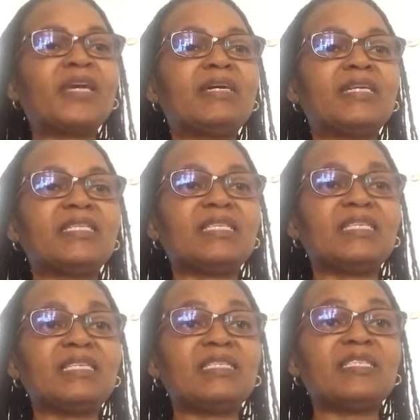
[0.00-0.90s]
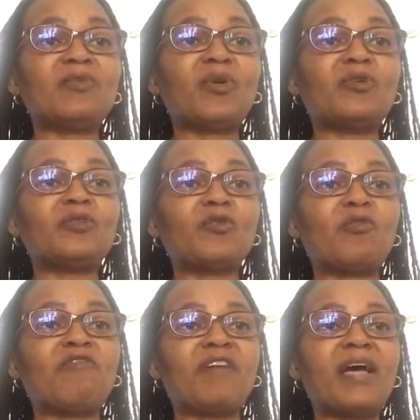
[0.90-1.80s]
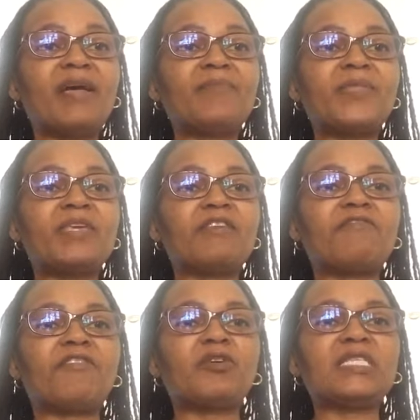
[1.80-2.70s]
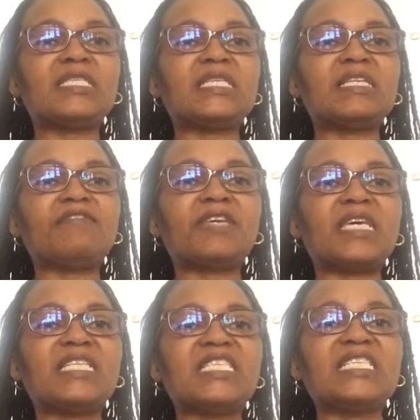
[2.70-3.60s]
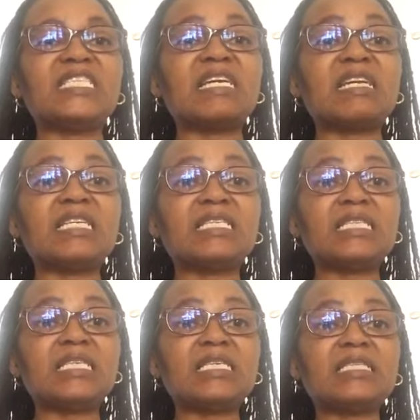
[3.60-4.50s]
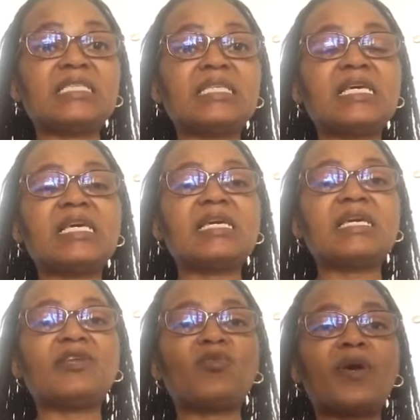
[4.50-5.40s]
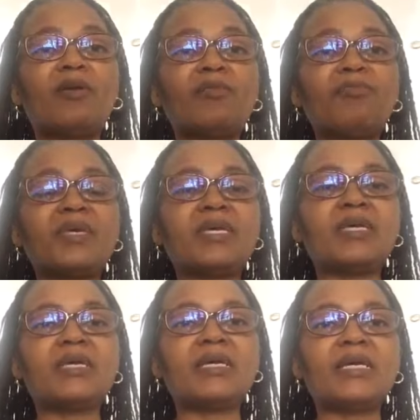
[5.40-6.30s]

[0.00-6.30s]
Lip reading: Researchers the world over have found significant decreases in well-being